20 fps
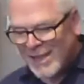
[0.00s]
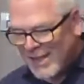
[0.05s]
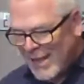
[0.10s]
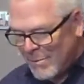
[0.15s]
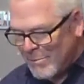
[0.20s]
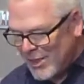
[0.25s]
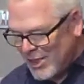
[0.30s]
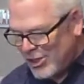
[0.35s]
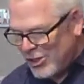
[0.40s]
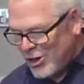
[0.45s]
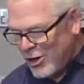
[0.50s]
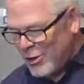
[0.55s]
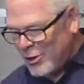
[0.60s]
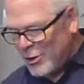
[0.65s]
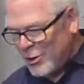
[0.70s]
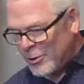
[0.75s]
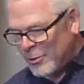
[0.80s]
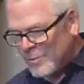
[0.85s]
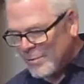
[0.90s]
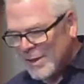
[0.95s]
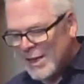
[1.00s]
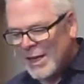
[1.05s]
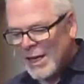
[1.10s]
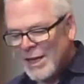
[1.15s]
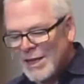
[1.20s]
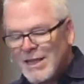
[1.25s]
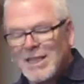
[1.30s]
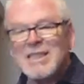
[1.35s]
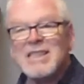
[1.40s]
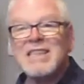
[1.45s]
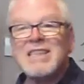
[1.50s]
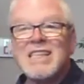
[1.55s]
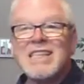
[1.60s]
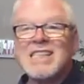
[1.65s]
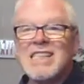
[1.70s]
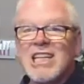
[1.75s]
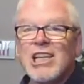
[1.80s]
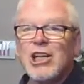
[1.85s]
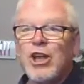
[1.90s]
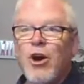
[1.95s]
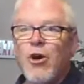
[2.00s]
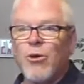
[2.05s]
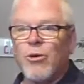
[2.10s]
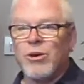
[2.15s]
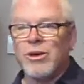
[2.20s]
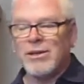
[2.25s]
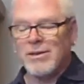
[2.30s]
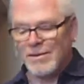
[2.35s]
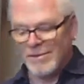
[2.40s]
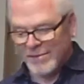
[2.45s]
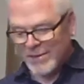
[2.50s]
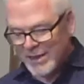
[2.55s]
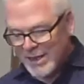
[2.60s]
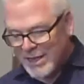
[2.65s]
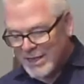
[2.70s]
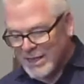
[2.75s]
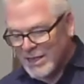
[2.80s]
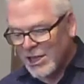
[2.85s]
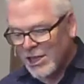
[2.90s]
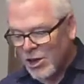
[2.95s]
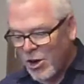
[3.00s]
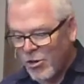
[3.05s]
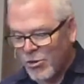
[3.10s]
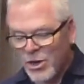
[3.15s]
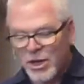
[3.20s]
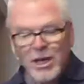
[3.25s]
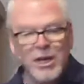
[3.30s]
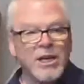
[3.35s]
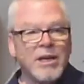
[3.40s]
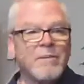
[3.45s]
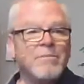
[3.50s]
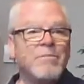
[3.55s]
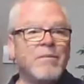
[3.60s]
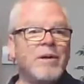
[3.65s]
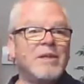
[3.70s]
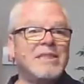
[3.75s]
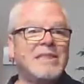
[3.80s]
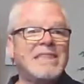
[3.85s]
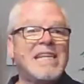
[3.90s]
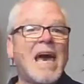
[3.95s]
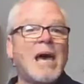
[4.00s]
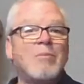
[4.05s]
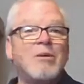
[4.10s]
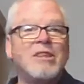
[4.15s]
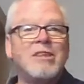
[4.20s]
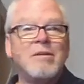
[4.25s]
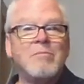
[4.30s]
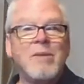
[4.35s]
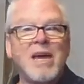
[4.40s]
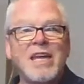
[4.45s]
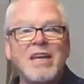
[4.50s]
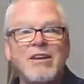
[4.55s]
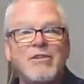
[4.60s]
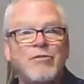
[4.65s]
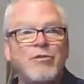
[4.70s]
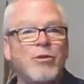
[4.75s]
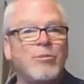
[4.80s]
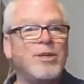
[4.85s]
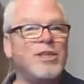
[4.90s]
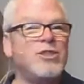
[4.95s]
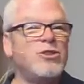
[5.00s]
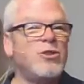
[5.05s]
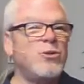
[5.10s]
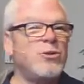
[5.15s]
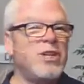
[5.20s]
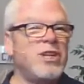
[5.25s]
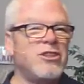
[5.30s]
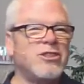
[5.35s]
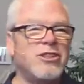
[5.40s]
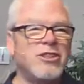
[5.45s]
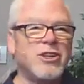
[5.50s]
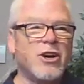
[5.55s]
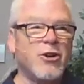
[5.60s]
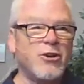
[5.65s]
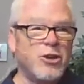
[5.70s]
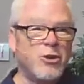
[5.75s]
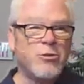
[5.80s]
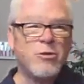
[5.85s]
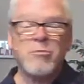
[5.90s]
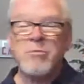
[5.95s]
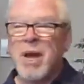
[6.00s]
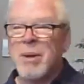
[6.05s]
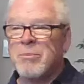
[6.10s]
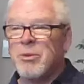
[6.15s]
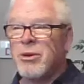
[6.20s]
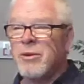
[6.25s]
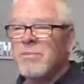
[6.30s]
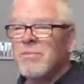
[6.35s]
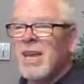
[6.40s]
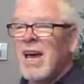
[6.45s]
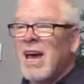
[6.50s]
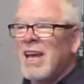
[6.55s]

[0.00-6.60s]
let me show you. This, this cloak, this cloak, Tabitha made it for me two years ago. You remember?